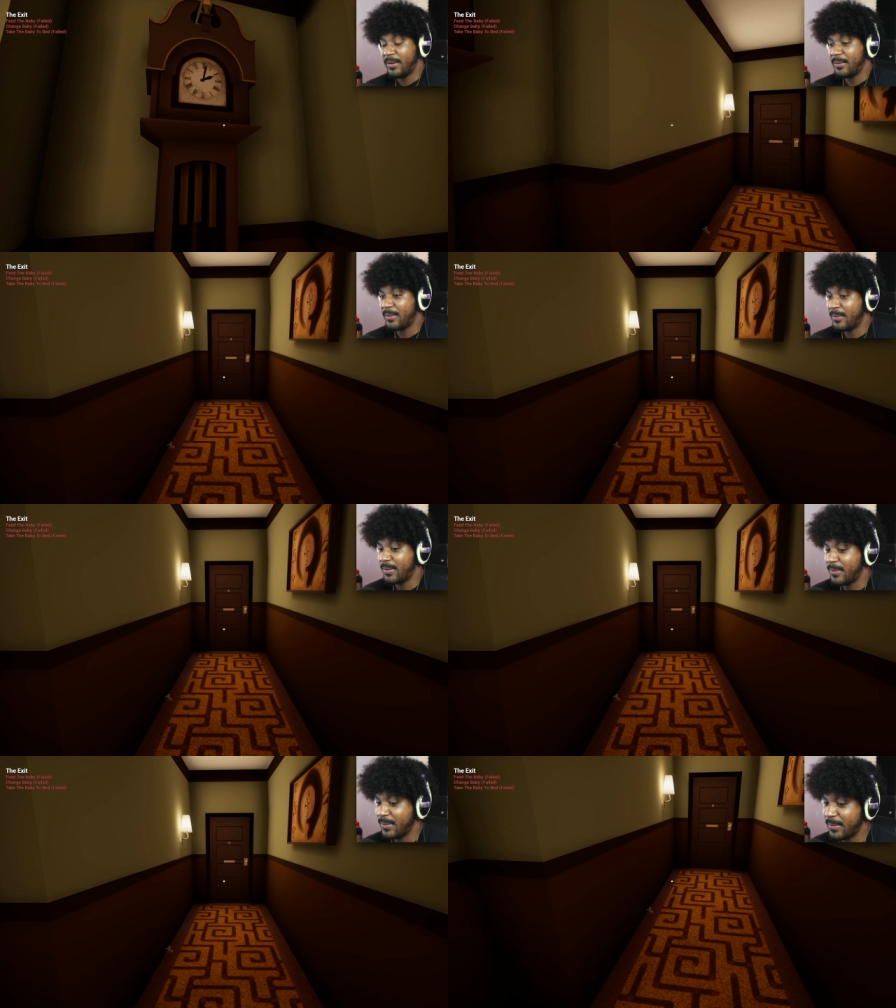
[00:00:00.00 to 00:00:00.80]
Wait, wait,
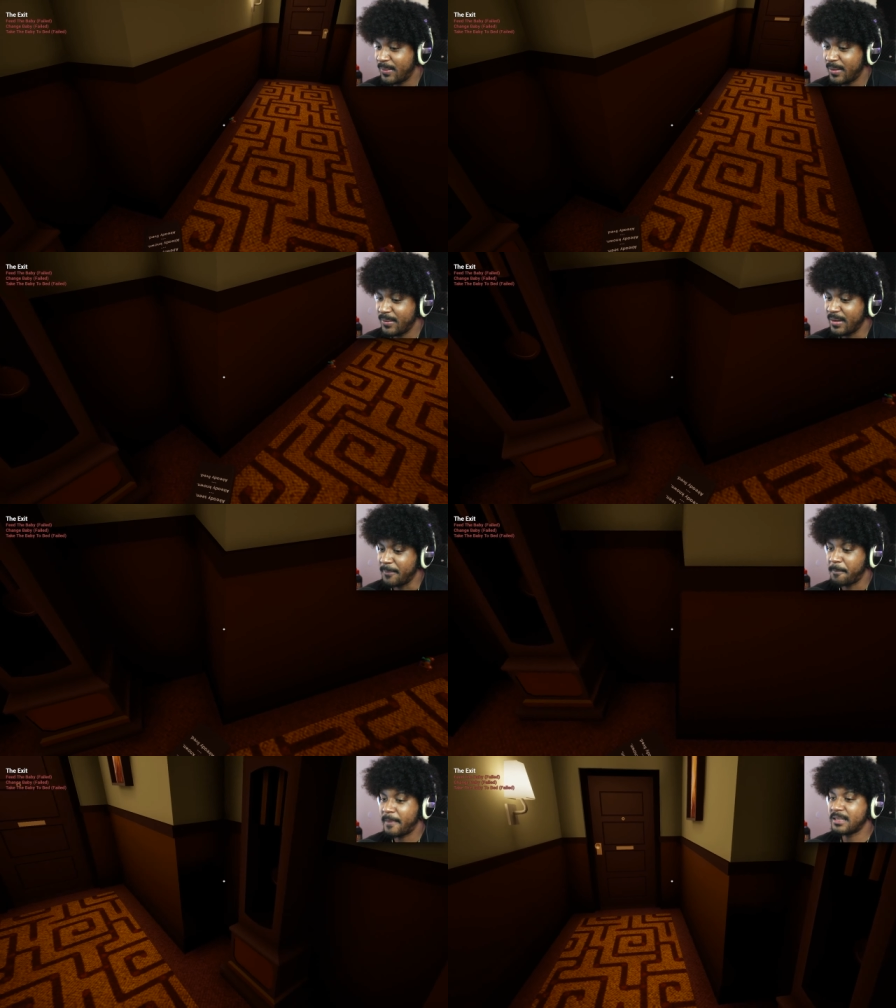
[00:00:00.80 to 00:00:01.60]
wait, wait, wait, wait,
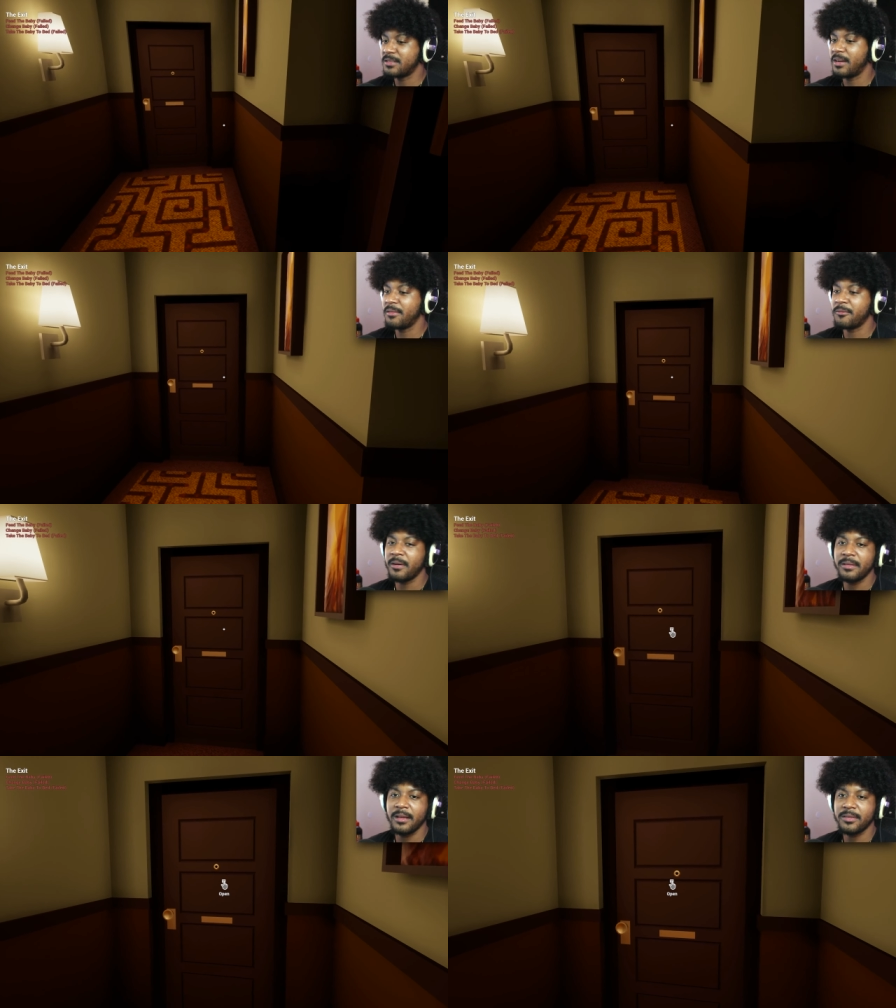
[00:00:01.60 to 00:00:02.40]
wait. I still haven't
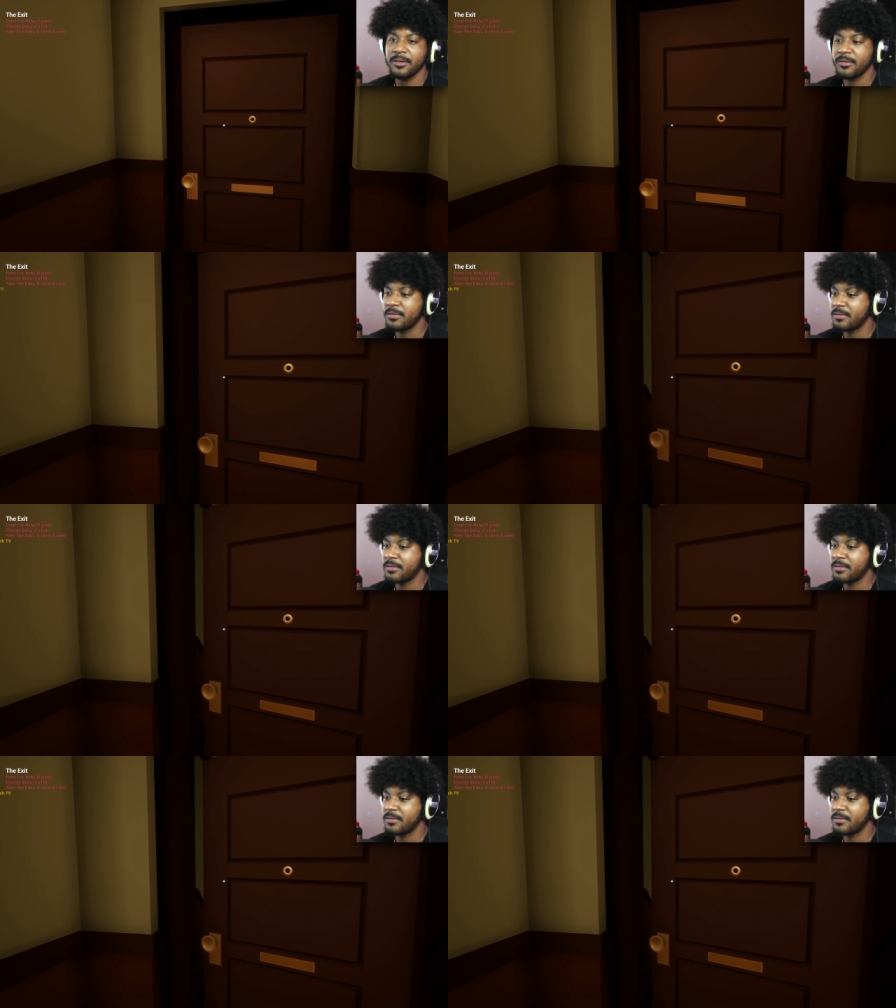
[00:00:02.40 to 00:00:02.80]
found that third